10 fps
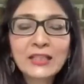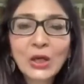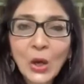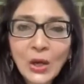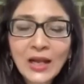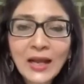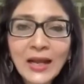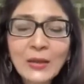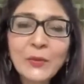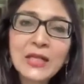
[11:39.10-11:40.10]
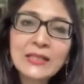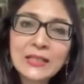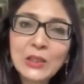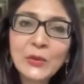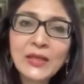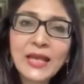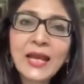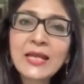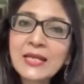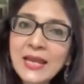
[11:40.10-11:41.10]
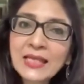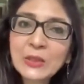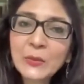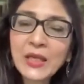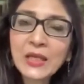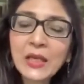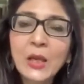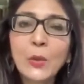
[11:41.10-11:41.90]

us online. We'll see you again next week